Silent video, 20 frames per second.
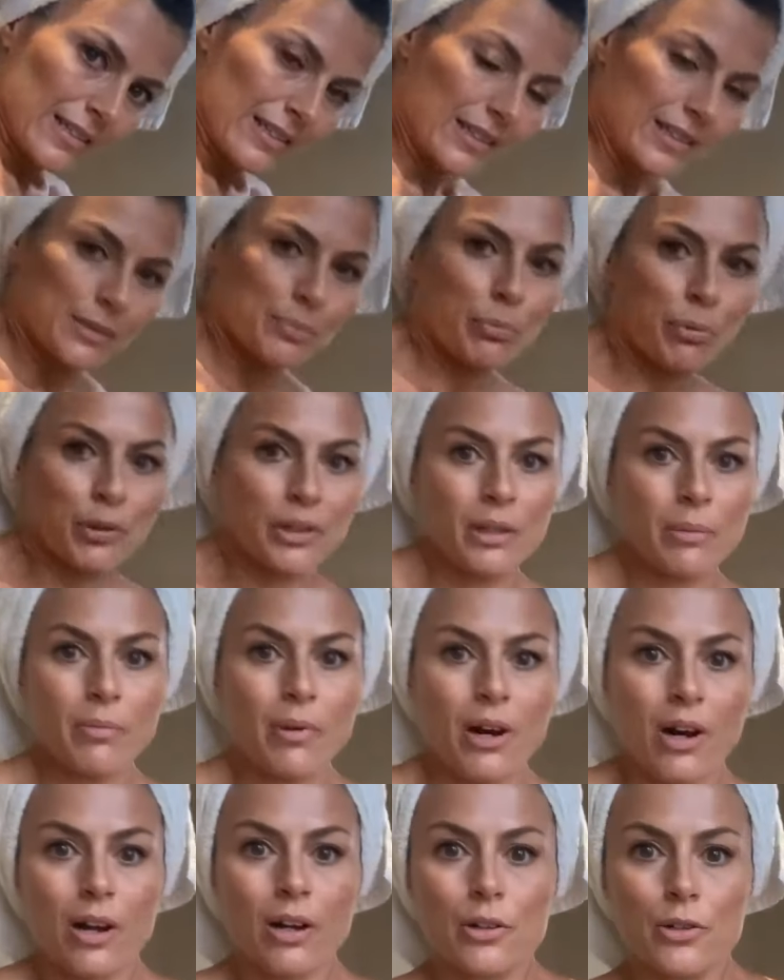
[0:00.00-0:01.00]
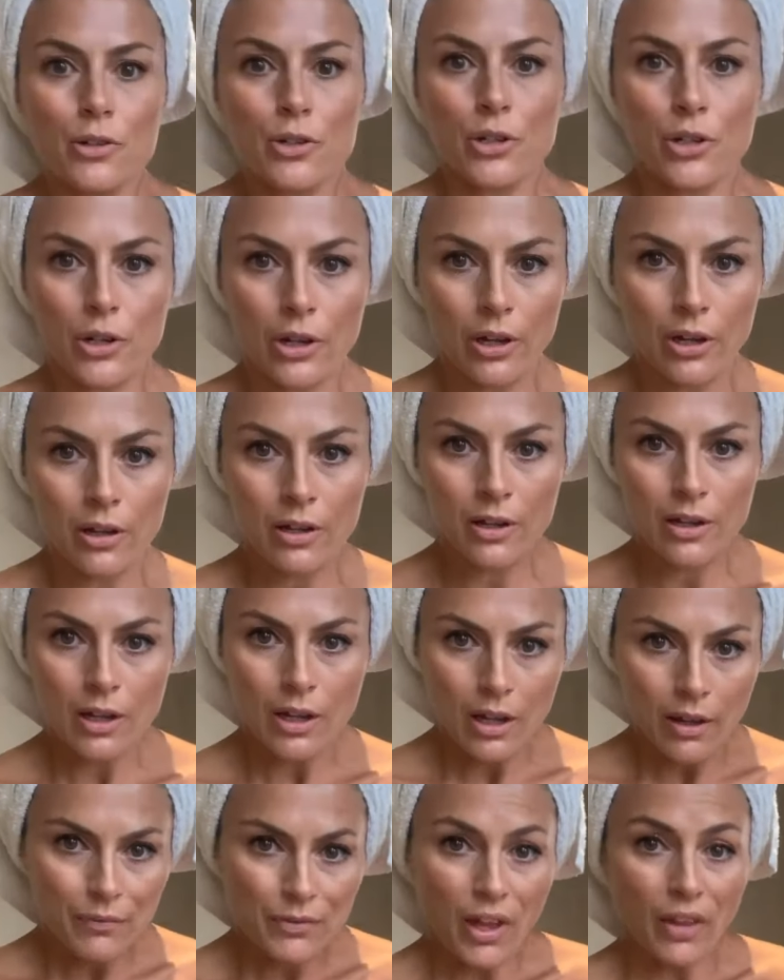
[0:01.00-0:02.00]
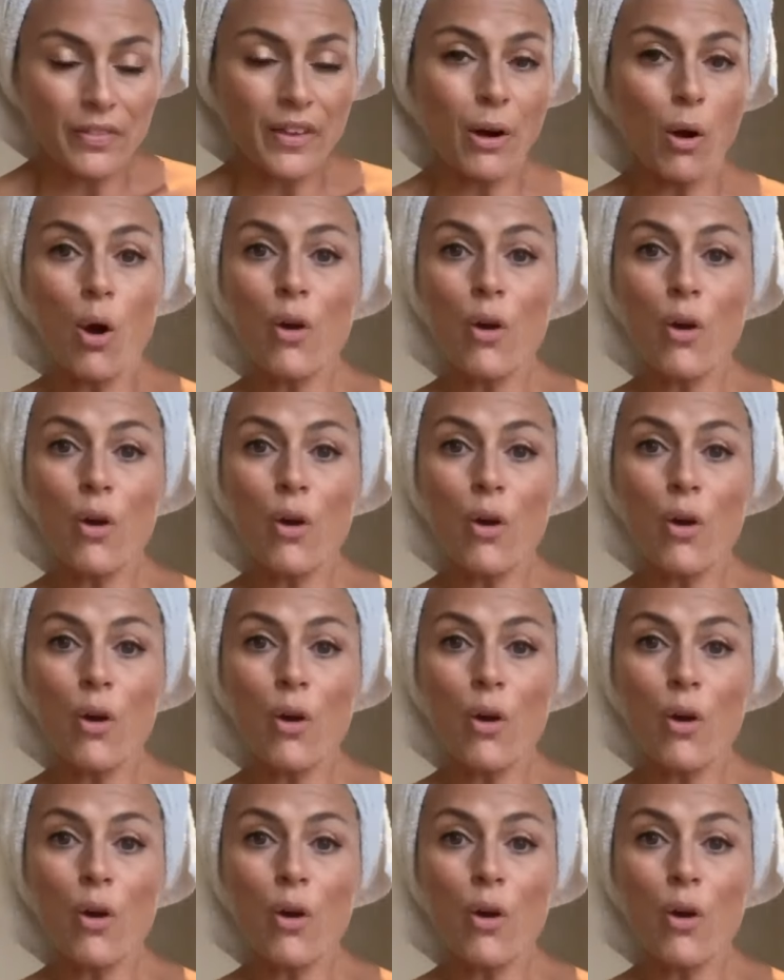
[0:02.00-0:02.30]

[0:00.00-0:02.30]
is pretty much done. Now